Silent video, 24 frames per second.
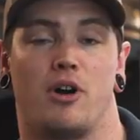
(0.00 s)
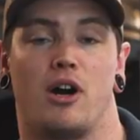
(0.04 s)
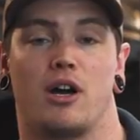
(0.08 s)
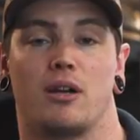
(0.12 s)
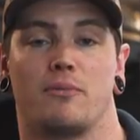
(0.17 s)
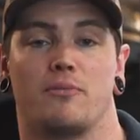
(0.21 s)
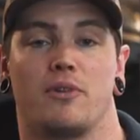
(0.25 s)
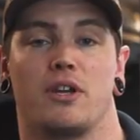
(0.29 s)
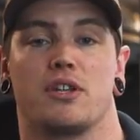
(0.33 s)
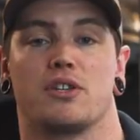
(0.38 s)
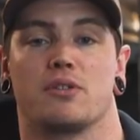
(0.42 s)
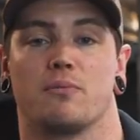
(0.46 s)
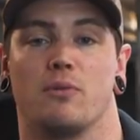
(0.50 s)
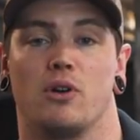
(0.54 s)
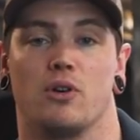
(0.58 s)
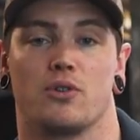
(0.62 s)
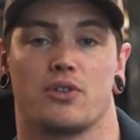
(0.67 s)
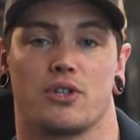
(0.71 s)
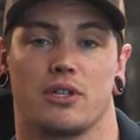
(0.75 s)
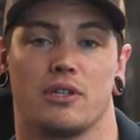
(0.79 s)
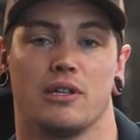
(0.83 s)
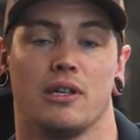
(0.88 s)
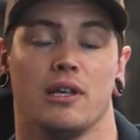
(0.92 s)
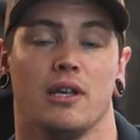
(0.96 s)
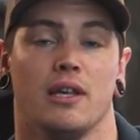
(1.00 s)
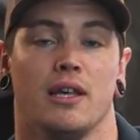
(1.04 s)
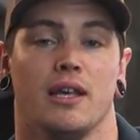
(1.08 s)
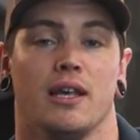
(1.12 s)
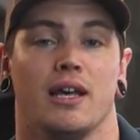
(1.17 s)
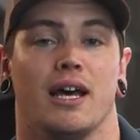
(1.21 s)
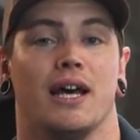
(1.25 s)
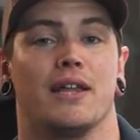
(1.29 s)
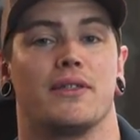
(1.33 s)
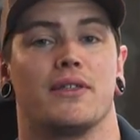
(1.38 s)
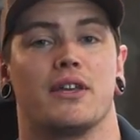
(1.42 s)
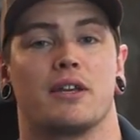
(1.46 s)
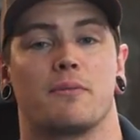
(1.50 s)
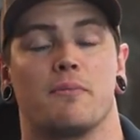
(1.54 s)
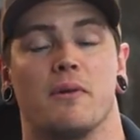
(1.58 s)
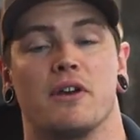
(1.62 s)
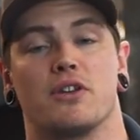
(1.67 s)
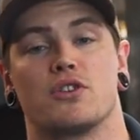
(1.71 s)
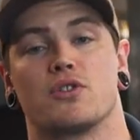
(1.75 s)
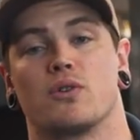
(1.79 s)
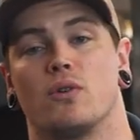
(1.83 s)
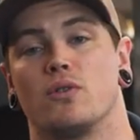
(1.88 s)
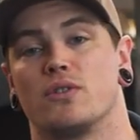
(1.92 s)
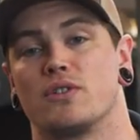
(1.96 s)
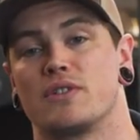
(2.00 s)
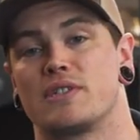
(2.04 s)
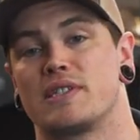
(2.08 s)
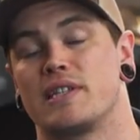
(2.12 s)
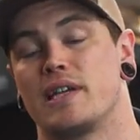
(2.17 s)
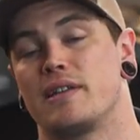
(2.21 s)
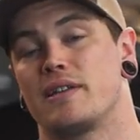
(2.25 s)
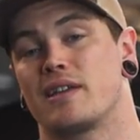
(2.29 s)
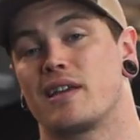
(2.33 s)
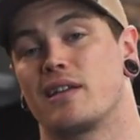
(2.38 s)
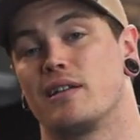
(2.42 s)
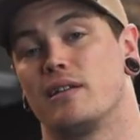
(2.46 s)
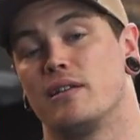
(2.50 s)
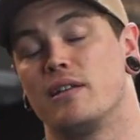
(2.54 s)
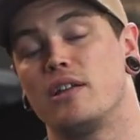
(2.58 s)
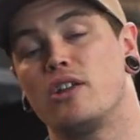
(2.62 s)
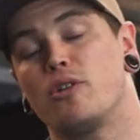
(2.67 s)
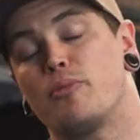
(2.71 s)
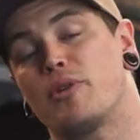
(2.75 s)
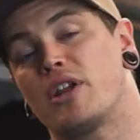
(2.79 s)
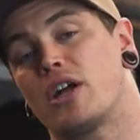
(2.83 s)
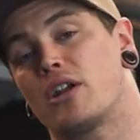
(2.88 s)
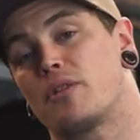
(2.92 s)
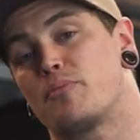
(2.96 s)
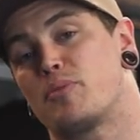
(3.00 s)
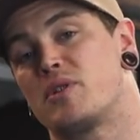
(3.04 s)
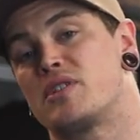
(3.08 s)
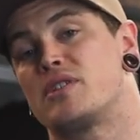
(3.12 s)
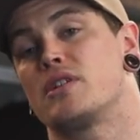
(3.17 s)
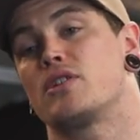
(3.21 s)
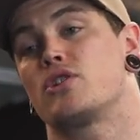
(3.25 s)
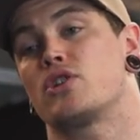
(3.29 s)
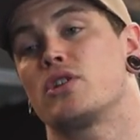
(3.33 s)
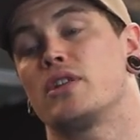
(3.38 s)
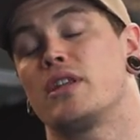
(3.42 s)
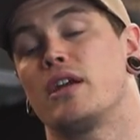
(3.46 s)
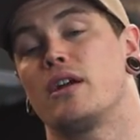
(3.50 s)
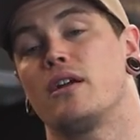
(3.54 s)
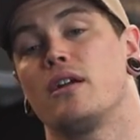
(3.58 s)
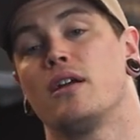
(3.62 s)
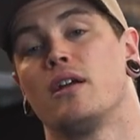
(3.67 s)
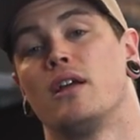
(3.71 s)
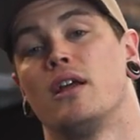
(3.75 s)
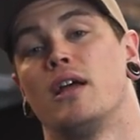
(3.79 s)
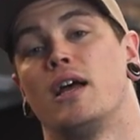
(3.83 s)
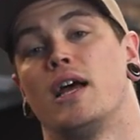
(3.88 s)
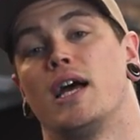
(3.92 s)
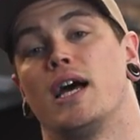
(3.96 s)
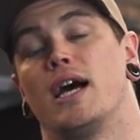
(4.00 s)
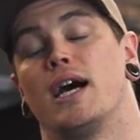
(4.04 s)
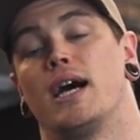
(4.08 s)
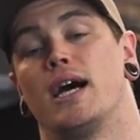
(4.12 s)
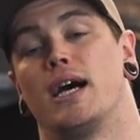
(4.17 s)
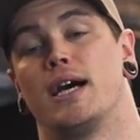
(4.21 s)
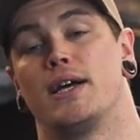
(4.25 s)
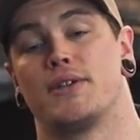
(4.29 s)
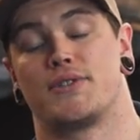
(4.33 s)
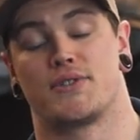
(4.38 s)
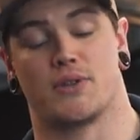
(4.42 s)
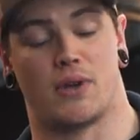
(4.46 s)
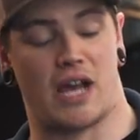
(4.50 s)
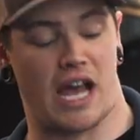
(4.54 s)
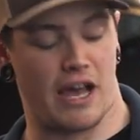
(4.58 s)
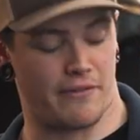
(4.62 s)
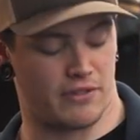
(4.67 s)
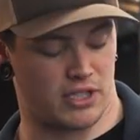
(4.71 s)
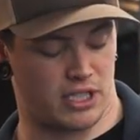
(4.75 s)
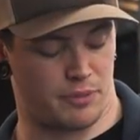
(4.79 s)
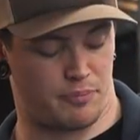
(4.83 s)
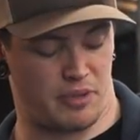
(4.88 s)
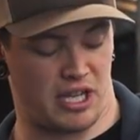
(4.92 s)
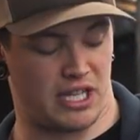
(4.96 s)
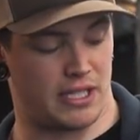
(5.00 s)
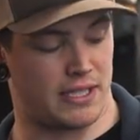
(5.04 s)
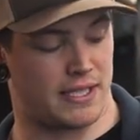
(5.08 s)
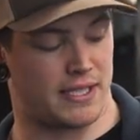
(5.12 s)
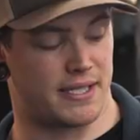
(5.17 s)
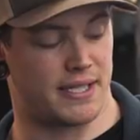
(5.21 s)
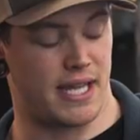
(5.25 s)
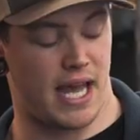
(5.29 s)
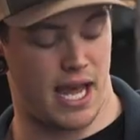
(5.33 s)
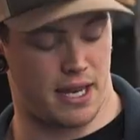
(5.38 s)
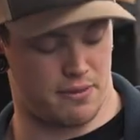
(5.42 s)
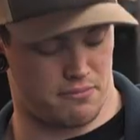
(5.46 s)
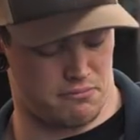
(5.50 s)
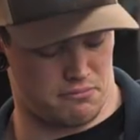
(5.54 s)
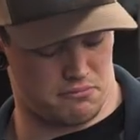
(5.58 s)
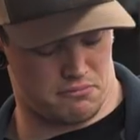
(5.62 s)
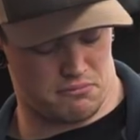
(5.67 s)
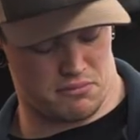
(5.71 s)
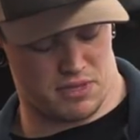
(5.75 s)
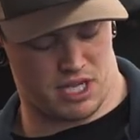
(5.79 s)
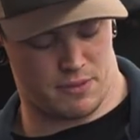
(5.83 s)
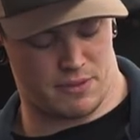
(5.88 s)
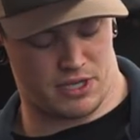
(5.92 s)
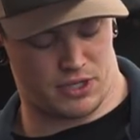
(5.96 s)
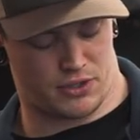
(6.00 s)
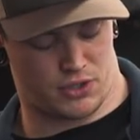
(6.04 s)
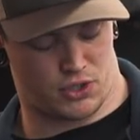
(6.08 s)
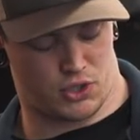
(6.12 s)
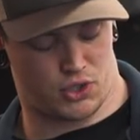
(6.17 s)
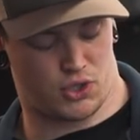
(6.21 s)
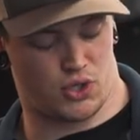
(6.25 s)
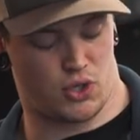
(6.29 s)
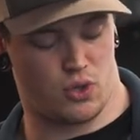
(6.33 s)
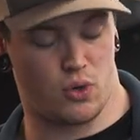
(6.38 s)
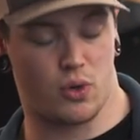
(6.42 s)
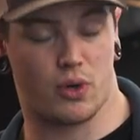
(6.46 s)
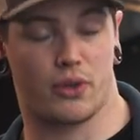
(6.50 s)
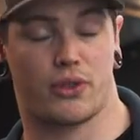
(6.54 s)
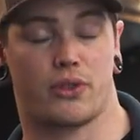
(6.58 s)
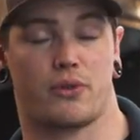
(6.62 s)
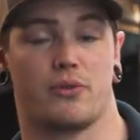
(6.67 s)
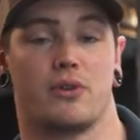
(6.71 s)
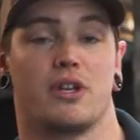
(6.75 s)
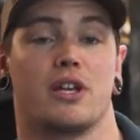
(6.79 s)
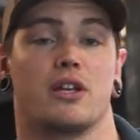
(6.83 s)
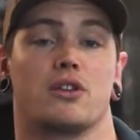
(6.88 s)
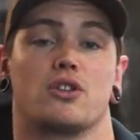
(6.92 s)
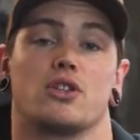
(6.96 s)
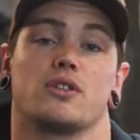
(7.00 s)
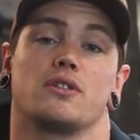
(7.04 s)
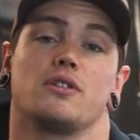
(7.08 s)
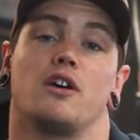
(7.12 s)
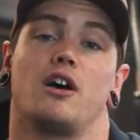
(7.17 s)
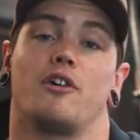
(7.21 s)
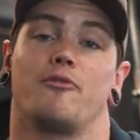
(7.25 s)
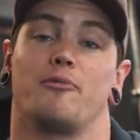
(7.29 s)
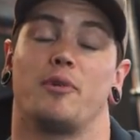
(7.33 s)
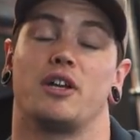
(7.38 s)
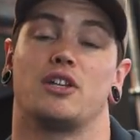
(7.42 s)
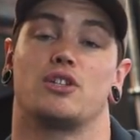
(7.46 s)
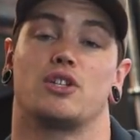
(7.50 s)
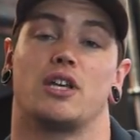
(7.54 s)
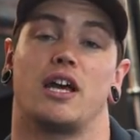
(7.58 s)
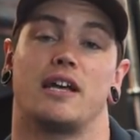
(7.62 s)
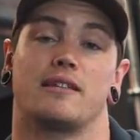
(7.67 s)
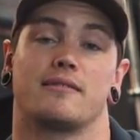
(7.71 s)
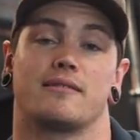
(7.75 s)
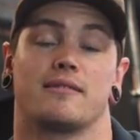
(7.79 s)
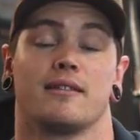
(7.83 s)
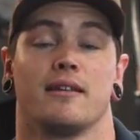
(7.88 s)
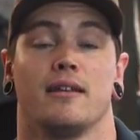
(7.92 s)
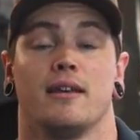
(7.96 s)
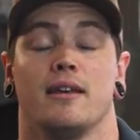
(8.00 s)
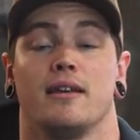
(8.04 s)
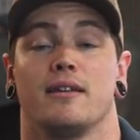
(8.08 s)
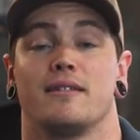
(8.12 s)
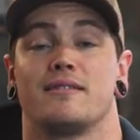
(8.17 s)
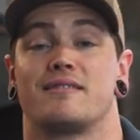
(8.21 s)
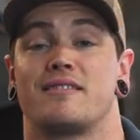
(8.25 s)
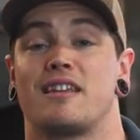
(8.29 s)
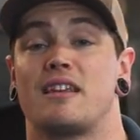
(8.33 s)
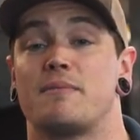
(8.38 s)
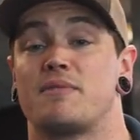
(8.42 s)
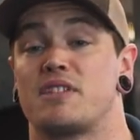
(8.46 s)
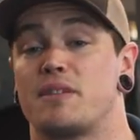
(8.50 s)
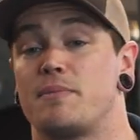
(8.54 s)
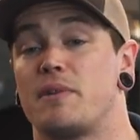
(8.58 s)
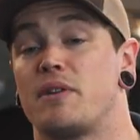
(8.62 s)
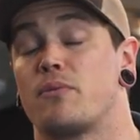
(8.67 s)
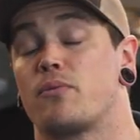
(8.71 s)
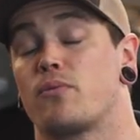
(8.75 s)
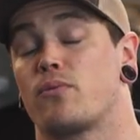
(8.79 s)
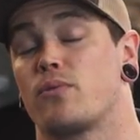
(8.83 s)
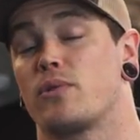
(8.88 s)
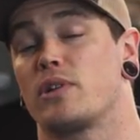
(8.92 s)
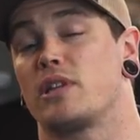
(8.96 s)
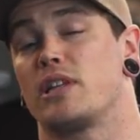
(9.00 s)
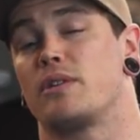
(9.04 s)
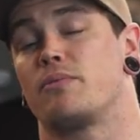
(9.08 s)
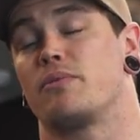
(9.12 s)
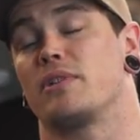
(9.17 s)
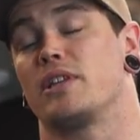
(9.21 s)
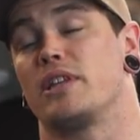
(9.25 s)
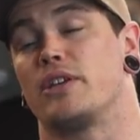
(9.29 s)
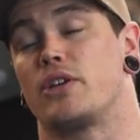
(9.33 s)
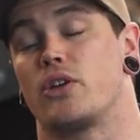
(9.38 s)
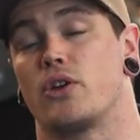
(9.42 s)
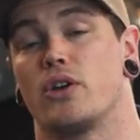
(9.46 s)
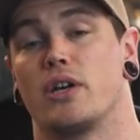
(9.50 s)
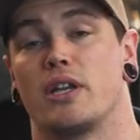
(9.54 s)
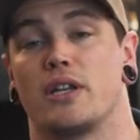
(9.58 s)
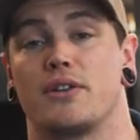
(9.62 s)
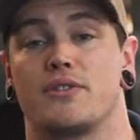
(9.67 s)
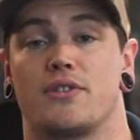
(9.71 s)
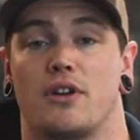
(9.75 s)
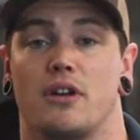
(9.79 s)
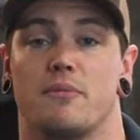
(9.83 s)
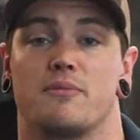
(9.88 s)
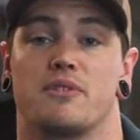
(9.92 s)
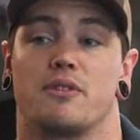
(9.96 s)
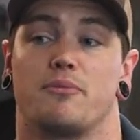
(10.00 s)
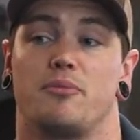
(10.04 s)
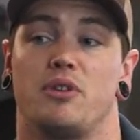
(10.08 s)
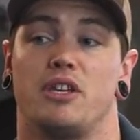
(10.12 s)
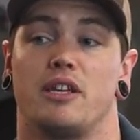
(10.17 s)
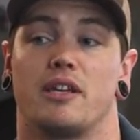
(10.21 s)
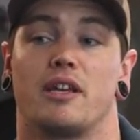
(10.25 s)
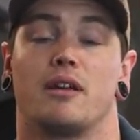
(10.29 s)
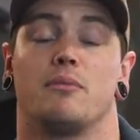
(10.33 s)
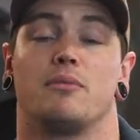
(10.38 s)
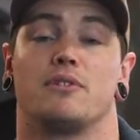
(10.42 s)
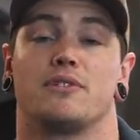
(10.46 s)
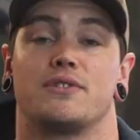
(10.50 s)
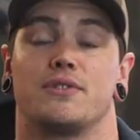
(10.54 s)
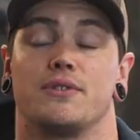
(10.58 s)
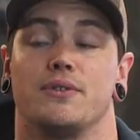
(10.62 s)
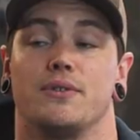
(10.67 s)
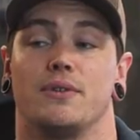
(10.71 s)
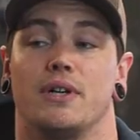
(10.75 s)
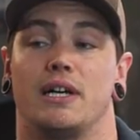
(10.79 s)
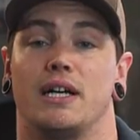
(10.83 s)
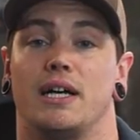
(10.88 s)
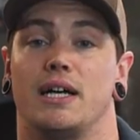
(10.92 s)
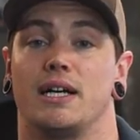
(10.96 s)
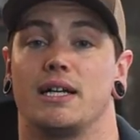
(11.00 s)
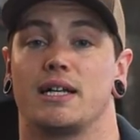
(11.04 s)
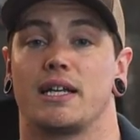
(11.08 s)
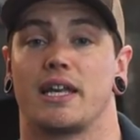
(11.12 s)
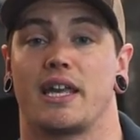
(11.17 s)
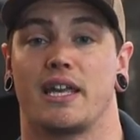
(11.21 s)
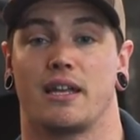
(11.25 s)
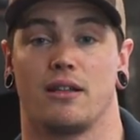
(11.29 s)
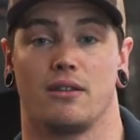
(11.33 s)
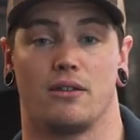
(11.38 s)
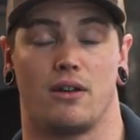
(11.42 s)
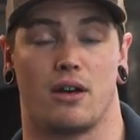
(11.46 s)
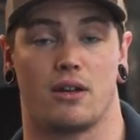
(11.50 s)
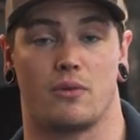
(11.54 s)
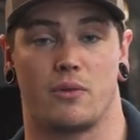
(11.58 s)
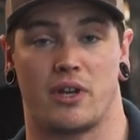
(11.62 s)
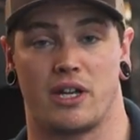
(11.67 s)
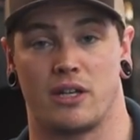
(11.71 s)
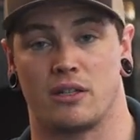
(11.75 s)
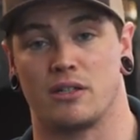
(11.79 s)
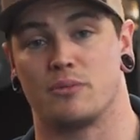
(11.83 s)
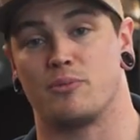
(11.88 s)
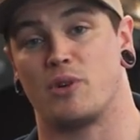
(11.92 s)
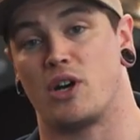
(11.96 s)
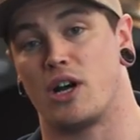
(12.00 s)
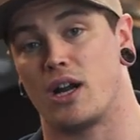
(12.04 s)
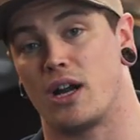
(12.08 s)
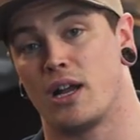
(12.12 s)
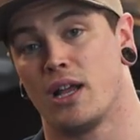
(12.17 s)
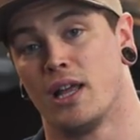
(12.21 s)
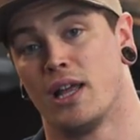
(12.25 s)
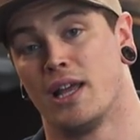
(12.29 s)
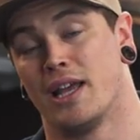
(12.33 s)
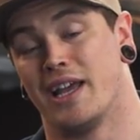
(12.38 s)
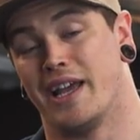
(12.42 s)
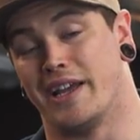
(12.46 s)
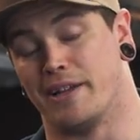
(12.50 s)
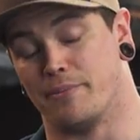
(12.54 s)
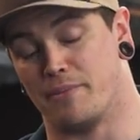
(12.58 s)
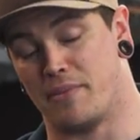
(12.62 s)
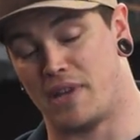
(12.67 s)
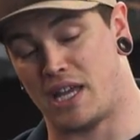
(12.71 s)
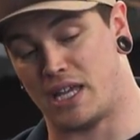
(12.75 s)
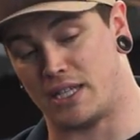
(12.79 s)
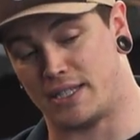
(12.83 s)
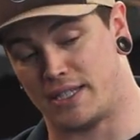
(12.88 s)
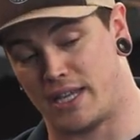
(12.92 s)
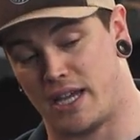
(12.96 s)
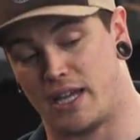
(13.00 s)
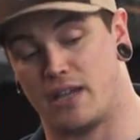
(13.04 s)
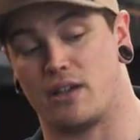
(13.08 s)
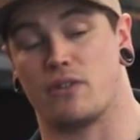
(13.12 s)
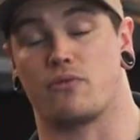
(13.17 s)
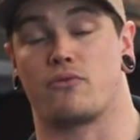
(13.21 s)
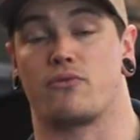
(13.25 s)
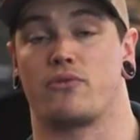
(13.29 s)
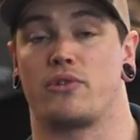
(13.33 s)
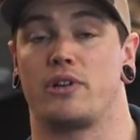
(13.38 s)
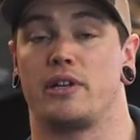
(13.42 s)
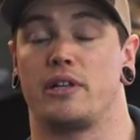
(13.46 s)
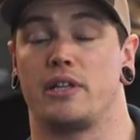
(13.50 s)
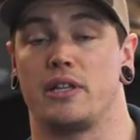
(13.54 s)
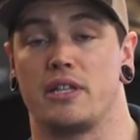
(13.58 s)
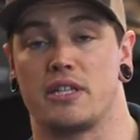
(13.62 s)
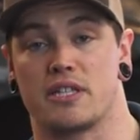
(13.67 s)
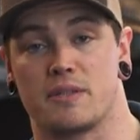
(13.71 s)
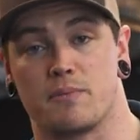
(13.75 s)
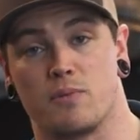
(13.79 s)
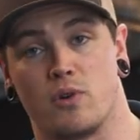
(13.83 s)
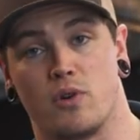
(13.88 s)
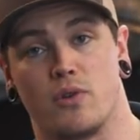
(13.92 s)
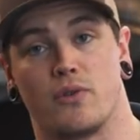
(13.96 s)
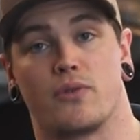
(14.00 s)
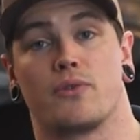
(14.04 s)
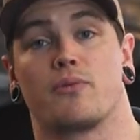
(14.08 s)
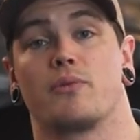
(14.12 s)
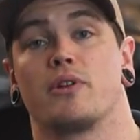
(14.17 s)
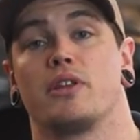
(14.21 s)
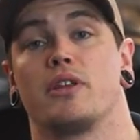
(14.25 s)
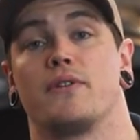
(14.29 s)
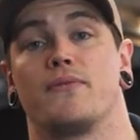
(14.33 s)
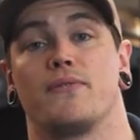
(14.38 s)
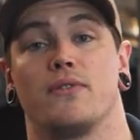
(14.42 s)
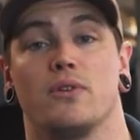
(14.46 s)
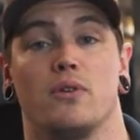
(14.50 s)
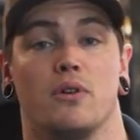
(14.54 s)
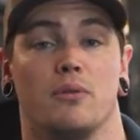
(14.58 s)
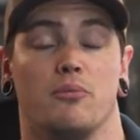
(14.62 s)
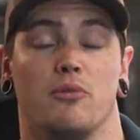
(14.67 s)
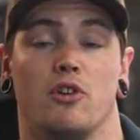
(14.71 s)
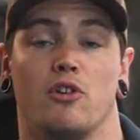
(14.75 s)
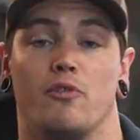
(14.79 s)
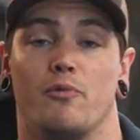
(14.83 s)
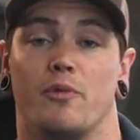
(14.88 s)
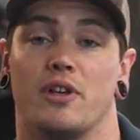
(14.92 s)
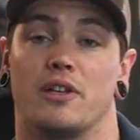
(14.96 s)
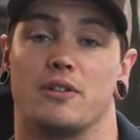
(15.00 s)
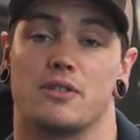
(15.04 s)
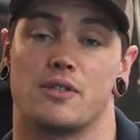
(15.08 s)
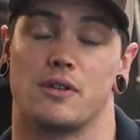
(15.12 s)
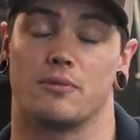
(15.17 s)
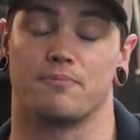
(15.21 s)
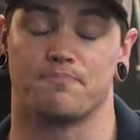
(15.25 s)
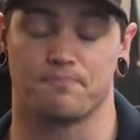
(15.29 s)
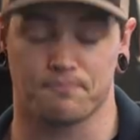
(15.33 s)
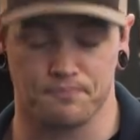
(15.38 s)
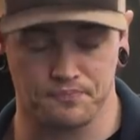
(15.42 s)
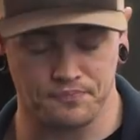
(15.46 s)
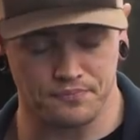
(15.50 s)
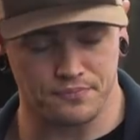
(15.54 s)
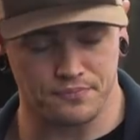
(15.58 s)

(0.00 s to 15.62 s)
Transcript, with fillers: bottom range of motion. I think my shoulders tend to get a little bit out of position there. Uh, so having the pin set maybe two or three inches off my chest seems to be really, really good in terms of being able to uh, get a lot of weight on the bar and maintain a really smooth, really fluid movement. So